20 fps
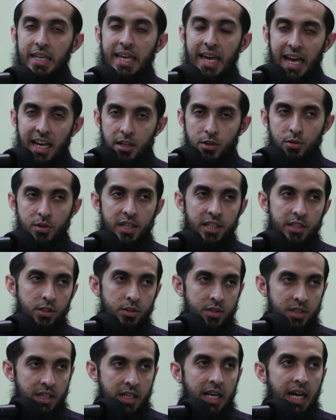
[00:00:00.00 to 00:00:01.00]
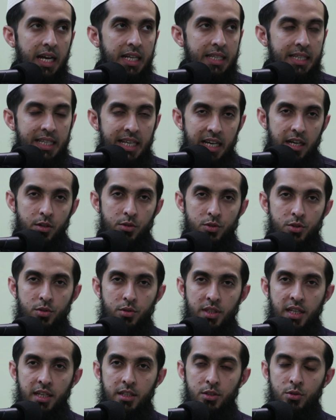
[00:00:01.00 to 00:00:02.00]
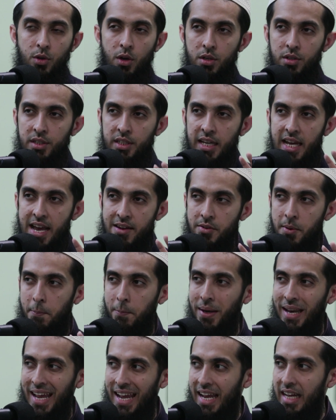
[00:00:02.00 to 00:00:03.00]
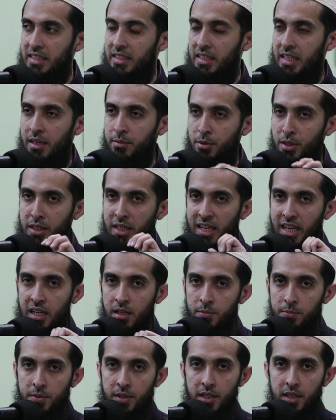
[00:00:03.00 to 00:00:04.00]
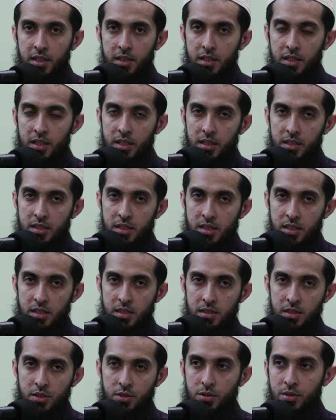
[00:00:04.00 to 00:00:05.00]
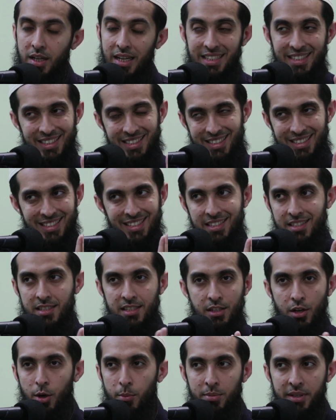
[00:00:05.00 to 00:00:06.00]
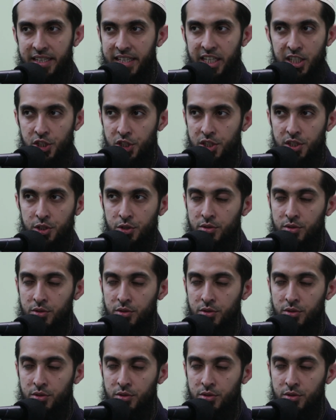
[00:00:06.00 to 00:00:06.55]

Calculate your zakat now so that you already have a plan that I'm going to help. And this is an obligation.